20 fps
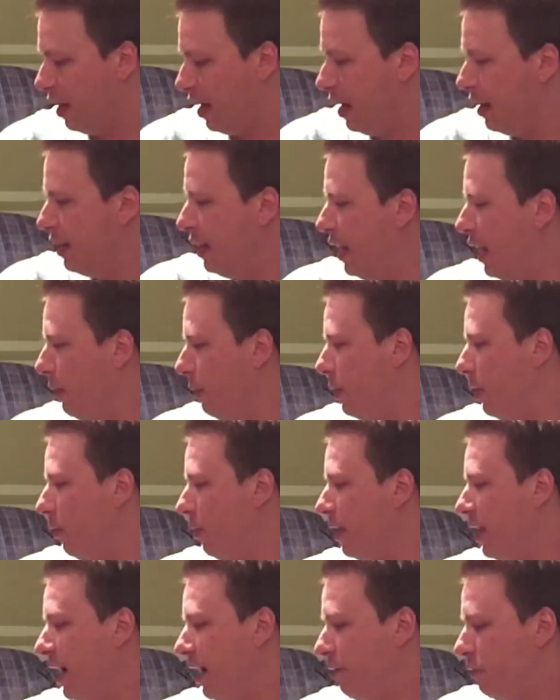And now we
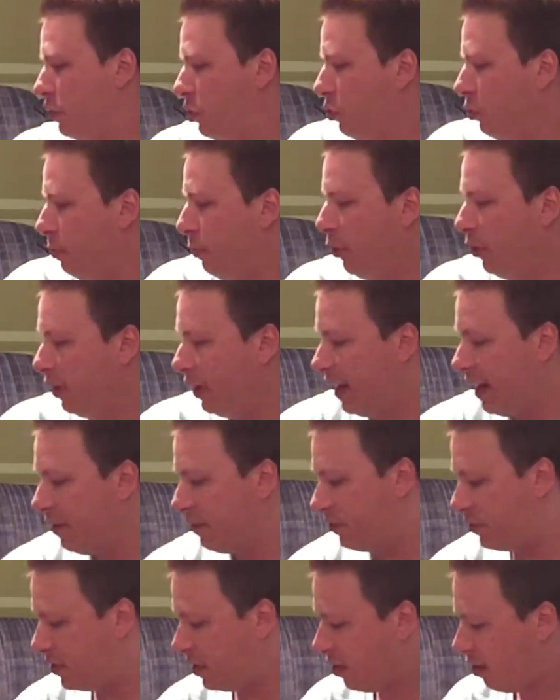only have two more
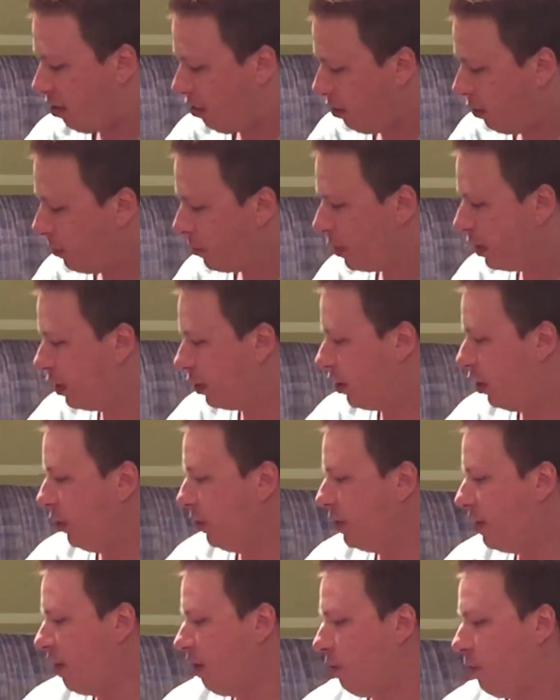left. So I'm going to
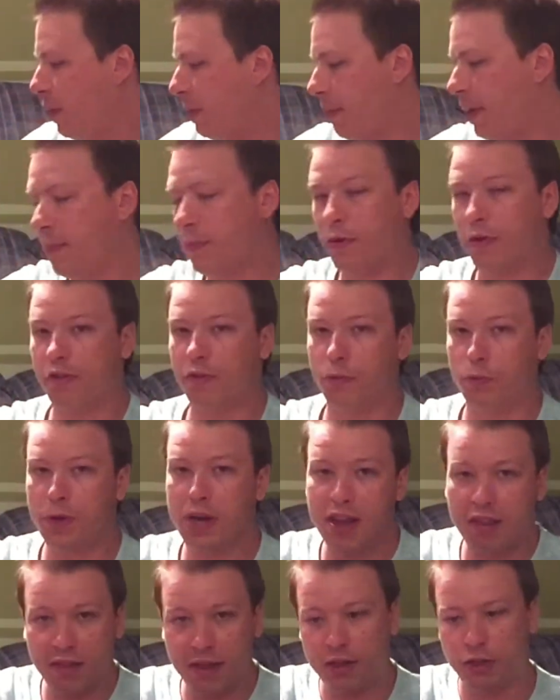go in this one, my most
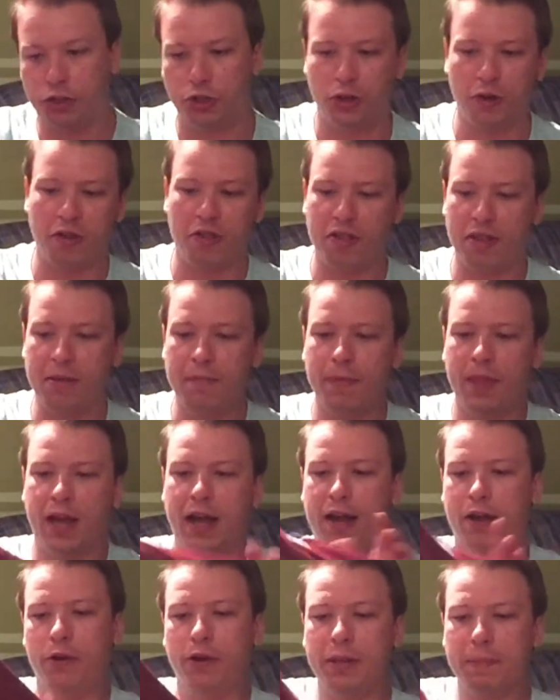recent jersey.
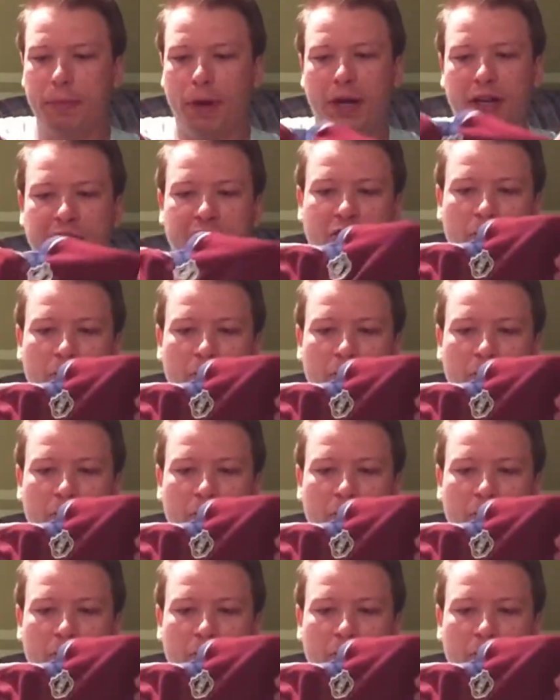I only bought